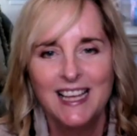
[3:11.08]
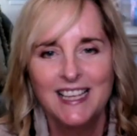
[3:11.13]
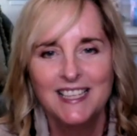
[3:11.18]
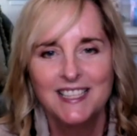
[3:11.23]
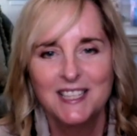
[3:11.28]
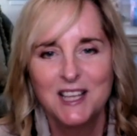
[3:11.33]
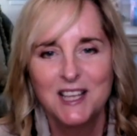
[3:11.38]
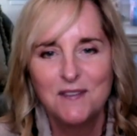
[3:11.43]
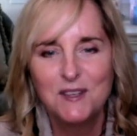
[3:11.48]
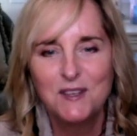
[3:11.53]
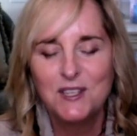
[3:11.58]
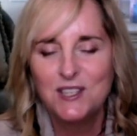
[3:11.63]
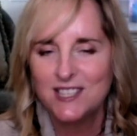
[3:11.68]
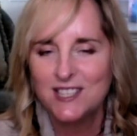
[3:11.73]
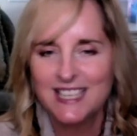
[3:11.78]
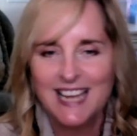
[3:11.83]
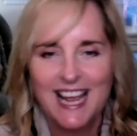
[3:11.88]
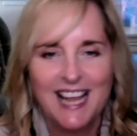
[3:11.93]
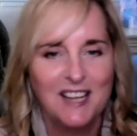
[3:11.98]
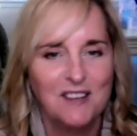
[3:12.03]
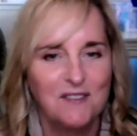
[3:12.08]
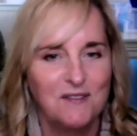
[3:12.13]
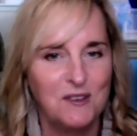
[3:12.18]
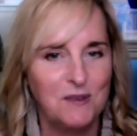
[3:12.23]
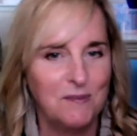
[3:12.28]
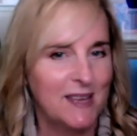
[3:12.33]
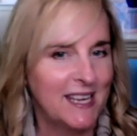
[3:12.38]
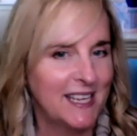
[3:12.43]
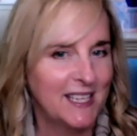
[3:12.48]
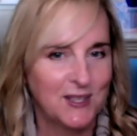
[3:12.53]
So if you just take a few
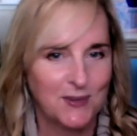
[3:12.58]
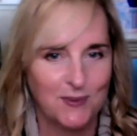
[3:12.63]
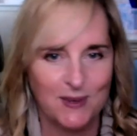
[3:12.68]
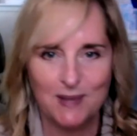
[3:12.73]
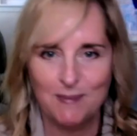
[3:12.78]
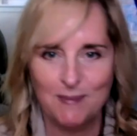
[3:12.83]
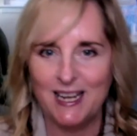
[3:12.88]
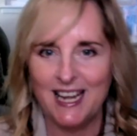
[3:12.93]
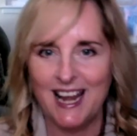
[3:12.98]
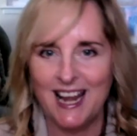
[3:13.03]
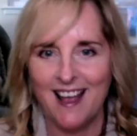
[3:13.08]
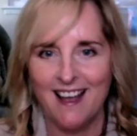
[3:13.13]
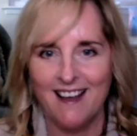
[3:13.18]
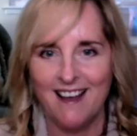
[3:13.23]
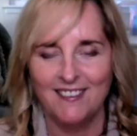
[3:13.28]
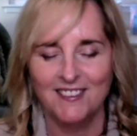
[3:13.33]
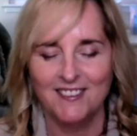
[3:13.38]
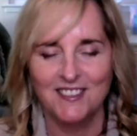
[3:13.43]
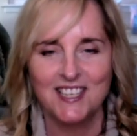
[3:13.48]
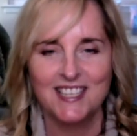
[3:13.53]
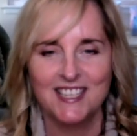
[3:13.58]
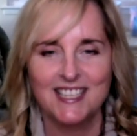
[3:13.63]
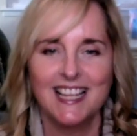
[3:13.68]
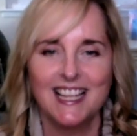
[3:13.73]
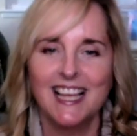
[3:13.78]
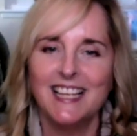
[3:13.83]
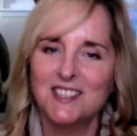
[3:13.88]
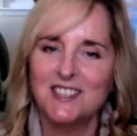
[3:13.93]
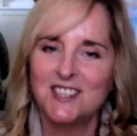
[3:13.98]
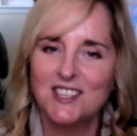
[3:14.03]
minutes with me now, just
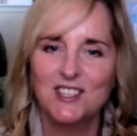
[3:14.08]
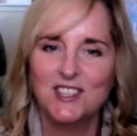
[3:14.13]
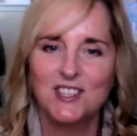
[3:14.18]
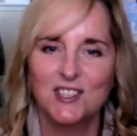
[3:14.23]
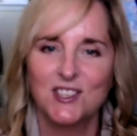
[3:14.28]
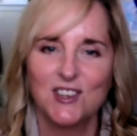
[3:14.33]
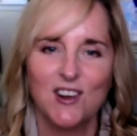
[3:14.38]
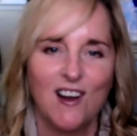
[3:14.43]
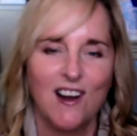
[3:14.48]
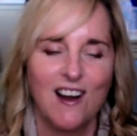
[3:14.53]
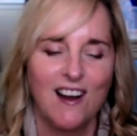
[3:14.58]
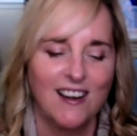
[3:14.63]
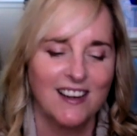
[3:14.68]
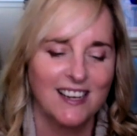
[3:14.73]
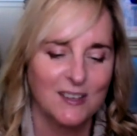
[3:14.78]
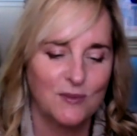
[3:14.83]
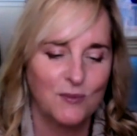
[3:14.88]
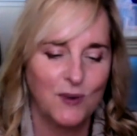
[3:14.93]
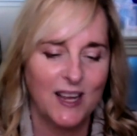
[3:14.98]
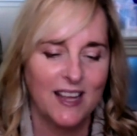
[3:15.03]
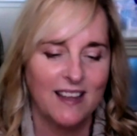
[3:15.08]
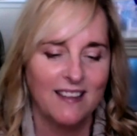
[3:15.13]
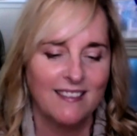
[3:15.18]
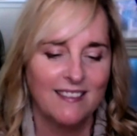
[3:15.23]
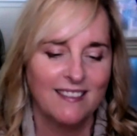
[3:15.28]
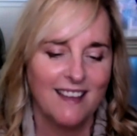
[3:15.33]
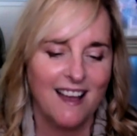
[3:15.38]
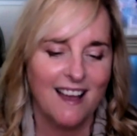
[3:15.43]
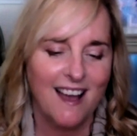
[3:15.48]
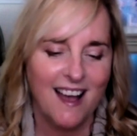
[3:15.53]
let's just start
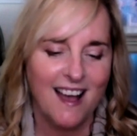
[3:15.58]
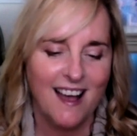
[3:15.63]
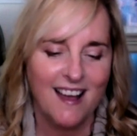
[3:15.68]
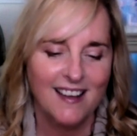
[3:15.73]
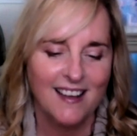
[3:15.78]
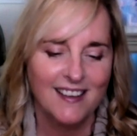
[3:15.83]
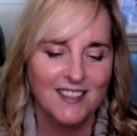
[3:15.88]
with uh,